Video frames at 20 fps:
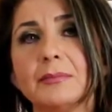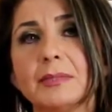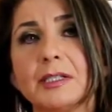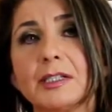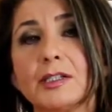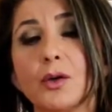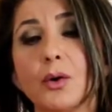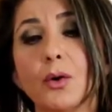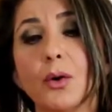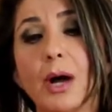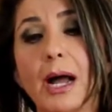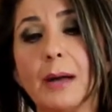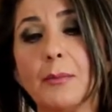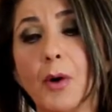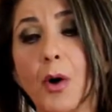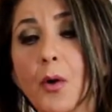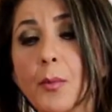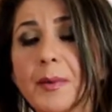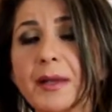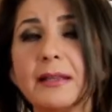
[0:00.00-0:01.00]
So I'm
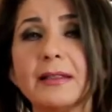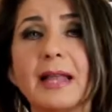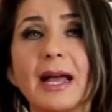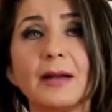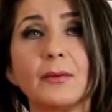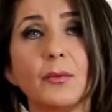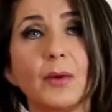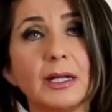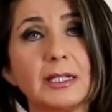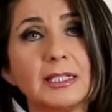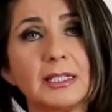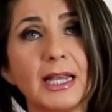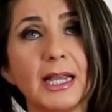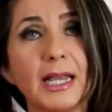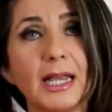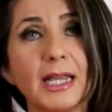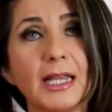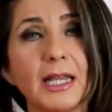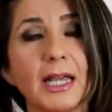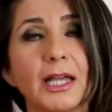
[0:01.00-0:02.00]
hoping that one
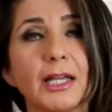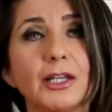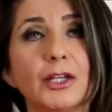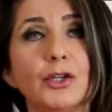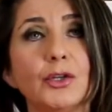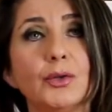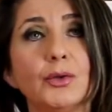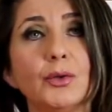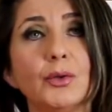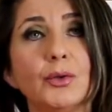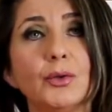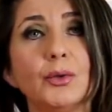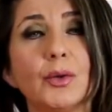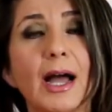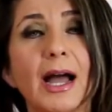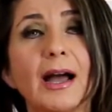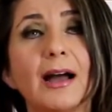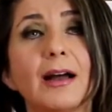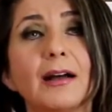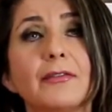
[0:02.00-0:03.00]
day you
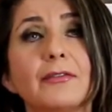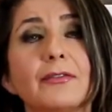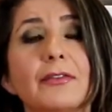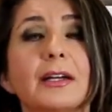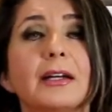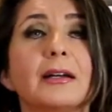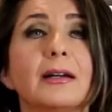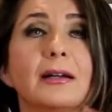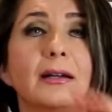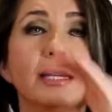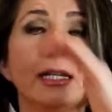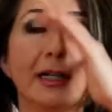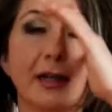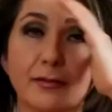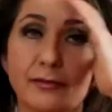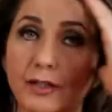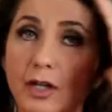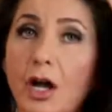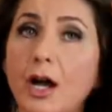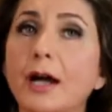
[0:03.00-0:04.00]
have
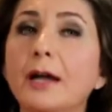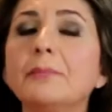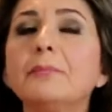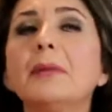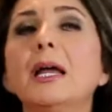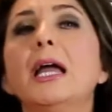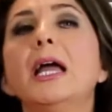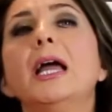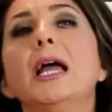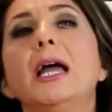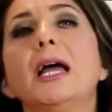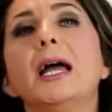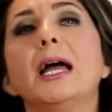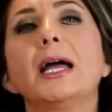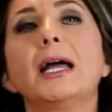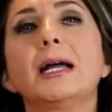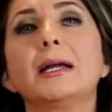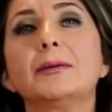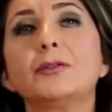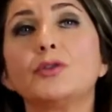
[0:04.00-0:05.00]
enough time
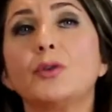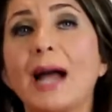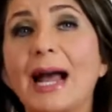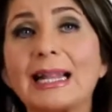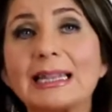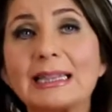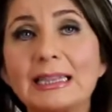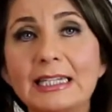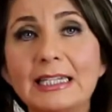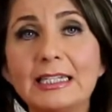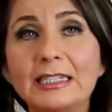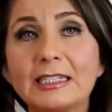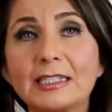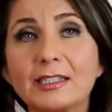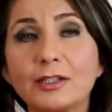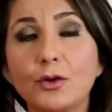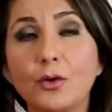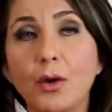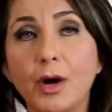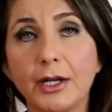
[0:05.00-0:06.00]
to at
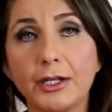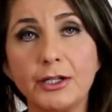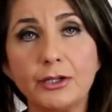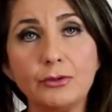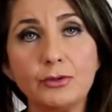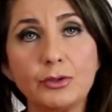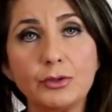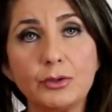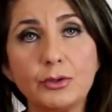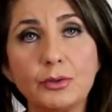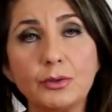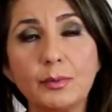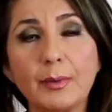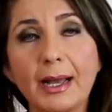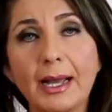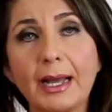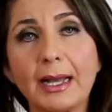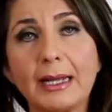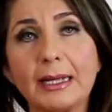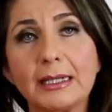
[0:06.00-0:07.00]
least go on YouTube
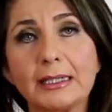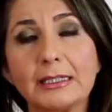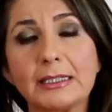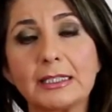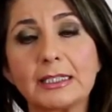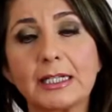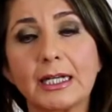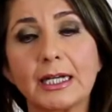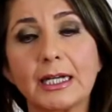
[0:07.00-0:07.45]
and